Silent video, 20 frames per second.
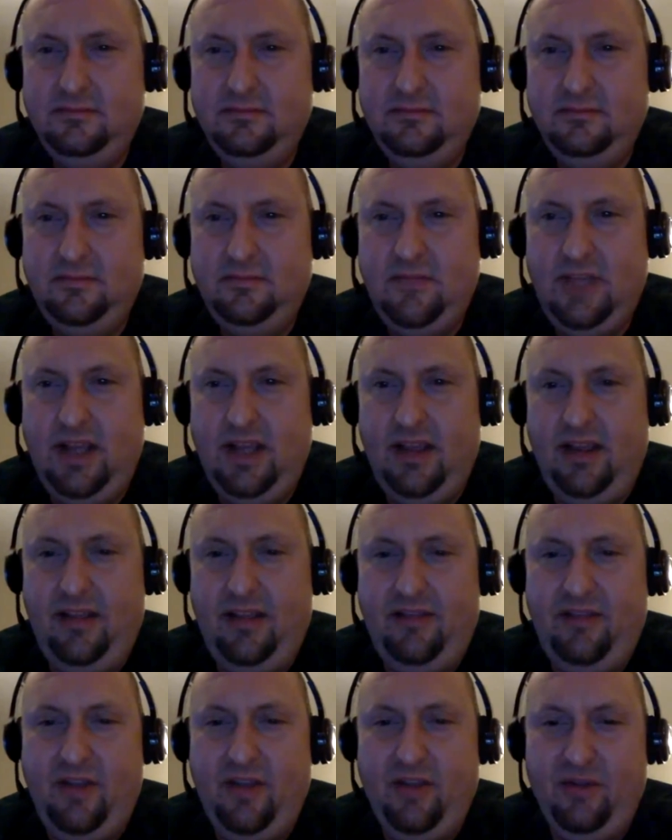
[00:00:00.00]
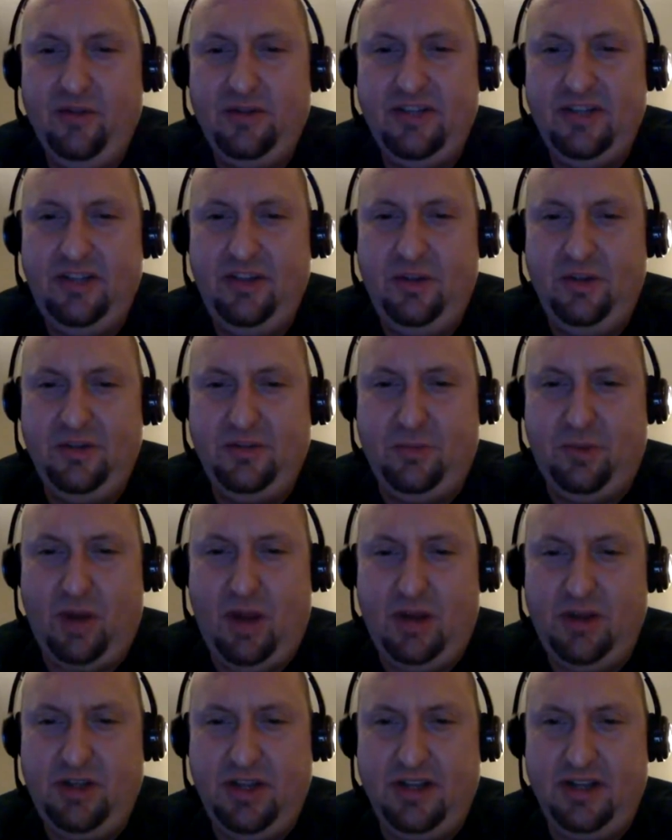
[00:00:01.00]
Yeah, have you ever seen those
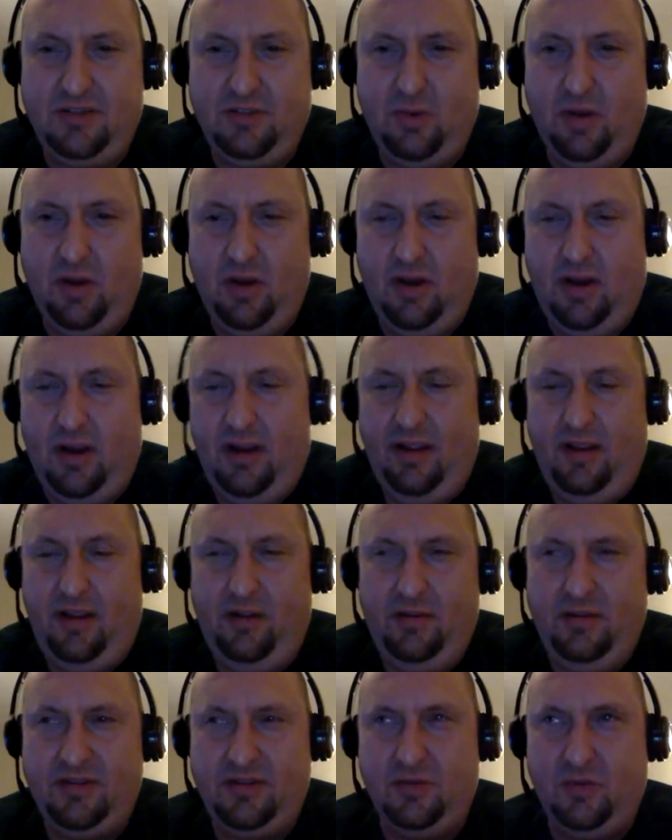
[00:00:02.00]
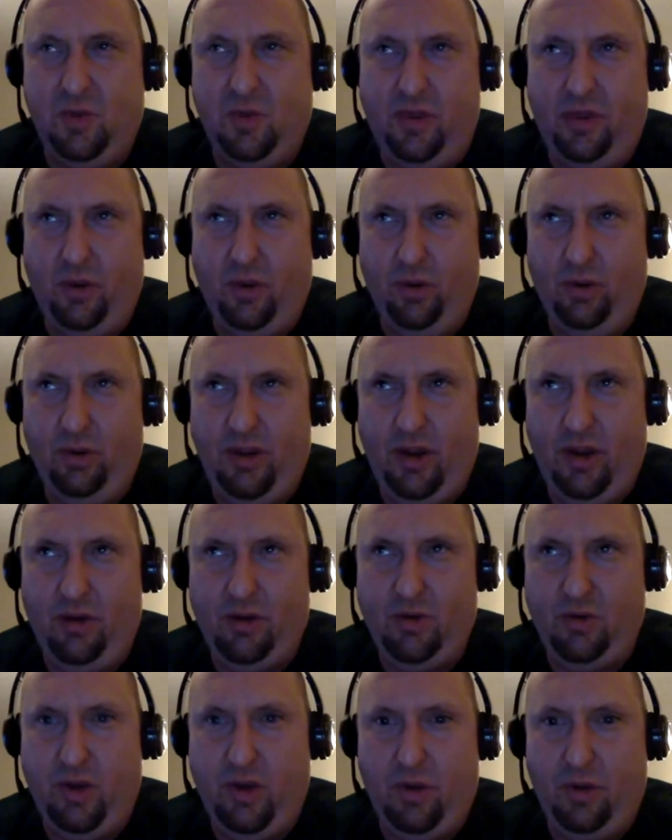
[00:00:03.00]
projects where this is one of the early
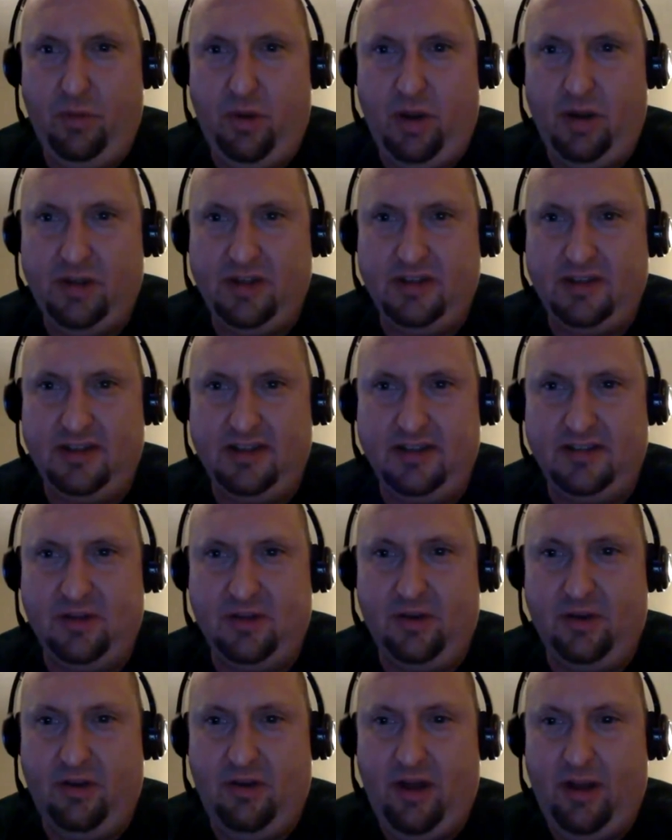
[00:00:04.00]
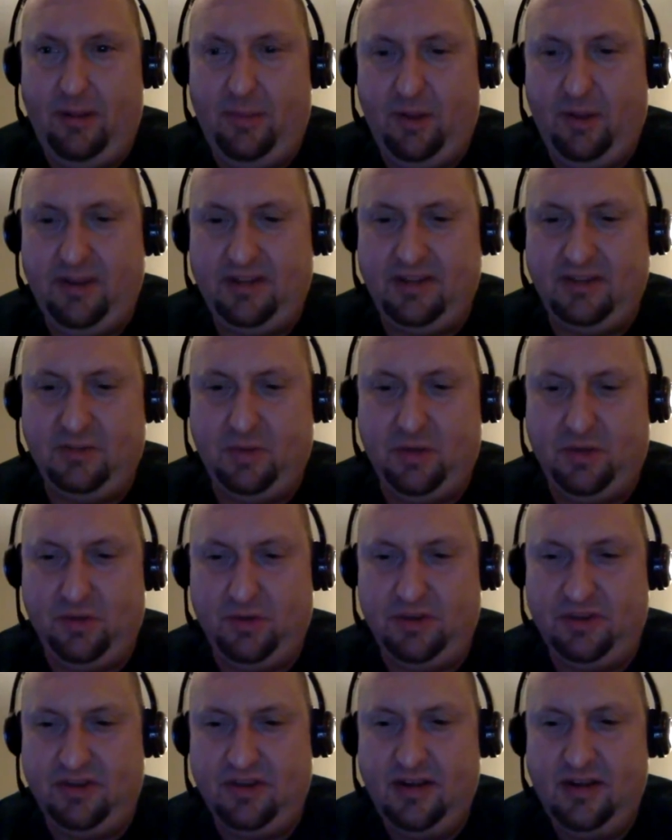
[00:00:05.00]
Arduino projects I saw in a lot of places, which was
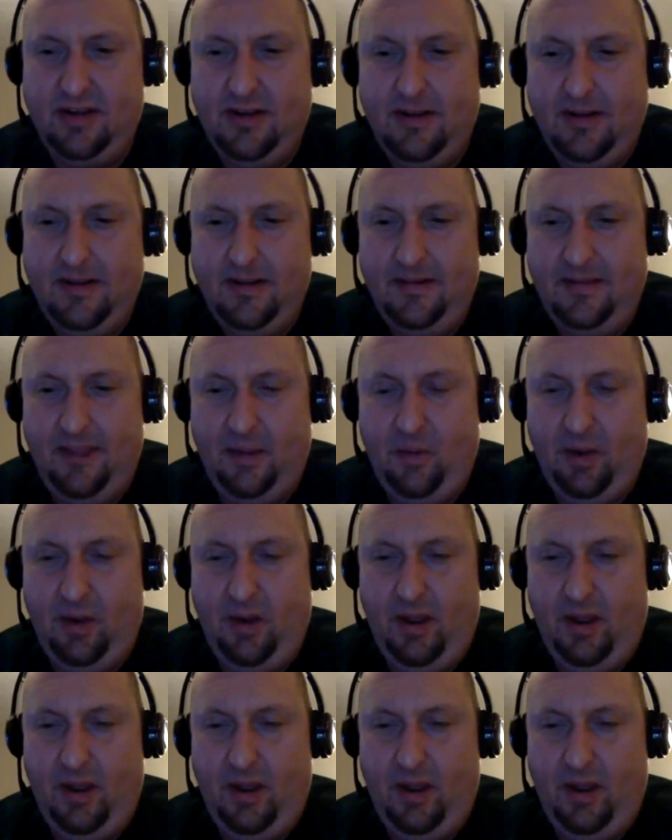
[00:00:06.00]
they would